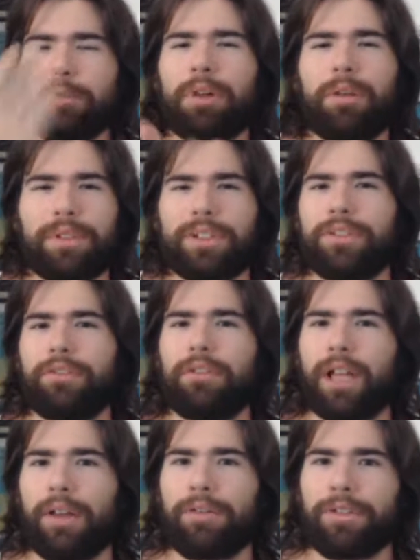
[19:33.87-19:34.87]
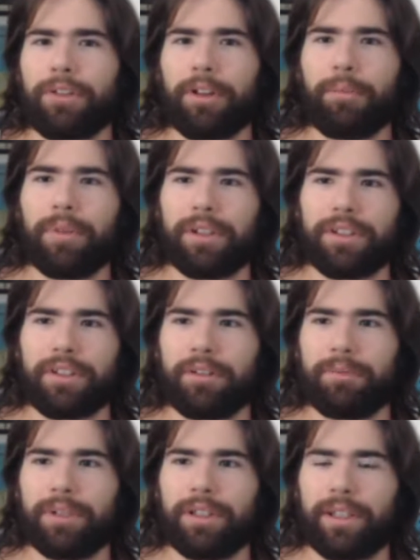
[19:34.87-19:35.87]
probably still live stream, but it's gonna
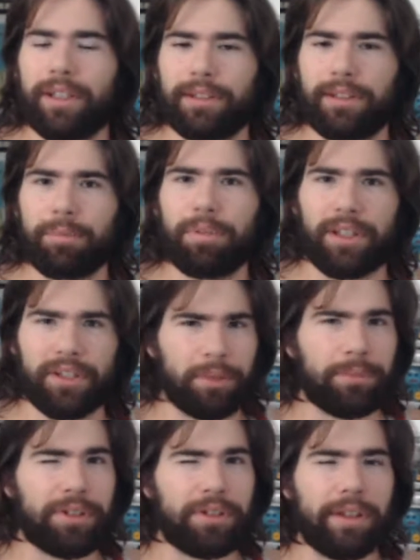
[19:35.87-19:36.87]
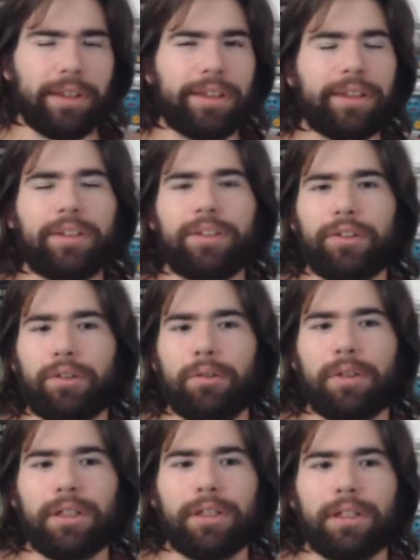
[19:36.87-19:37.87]
be at the place I'm staying, so
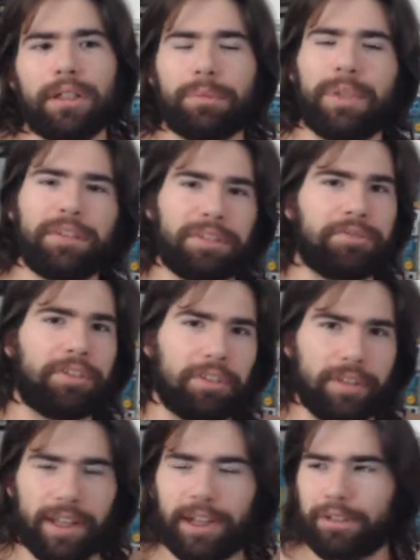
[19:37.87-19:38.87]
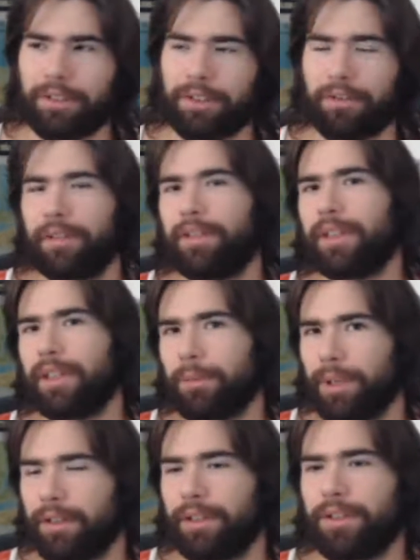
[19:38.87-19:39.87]
I'm gonna have to figure that out too. I didn't think
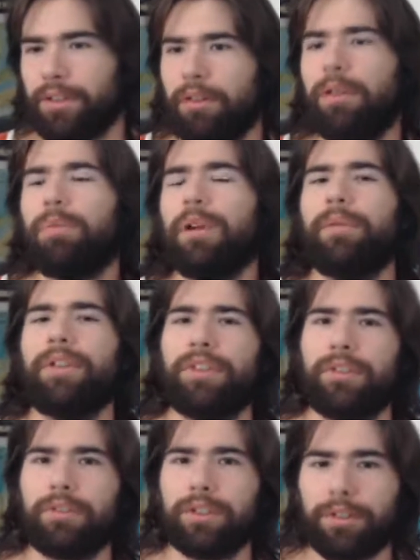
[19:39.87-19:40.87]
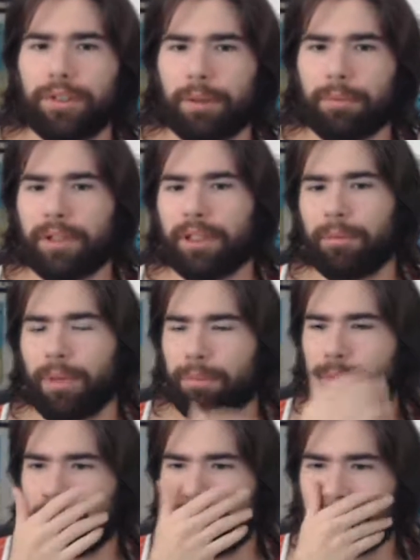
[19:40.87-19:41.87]
about it, so I'll probably still do something, might
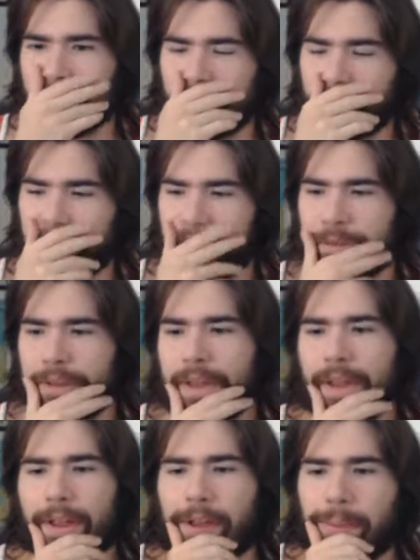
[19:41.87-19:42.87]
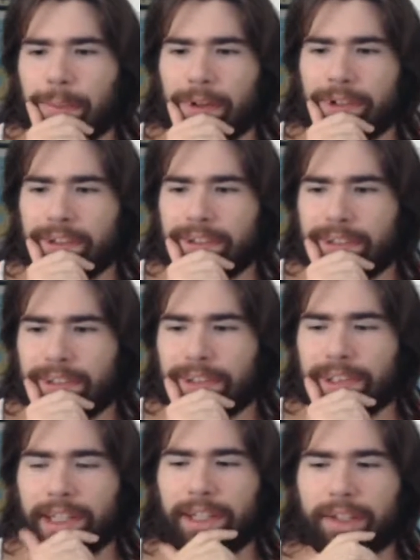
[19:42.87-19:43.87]
be a bit different, but
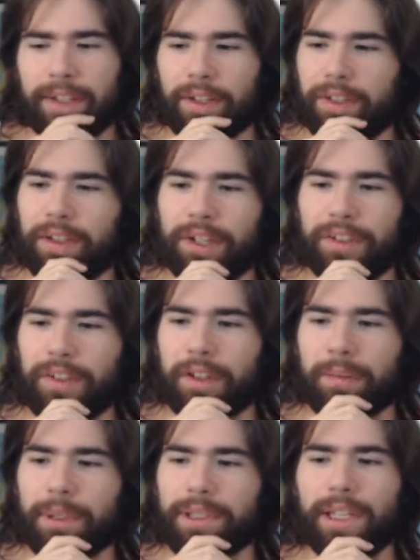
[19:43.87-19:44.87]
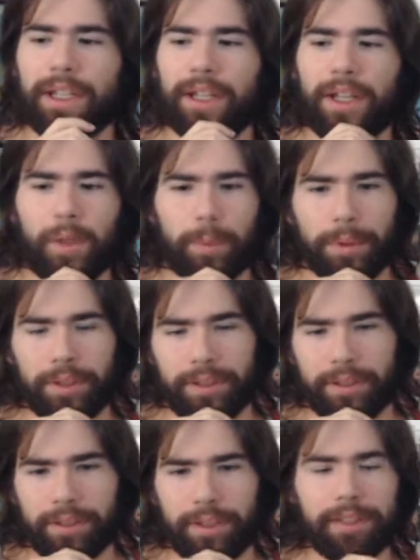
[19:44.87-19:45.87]
I just thought about that now. But
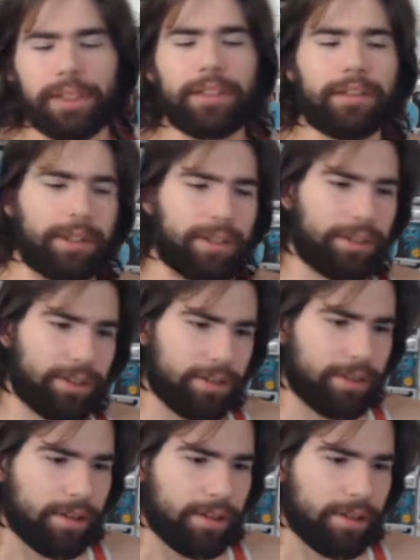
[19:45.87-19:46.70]
again, guys,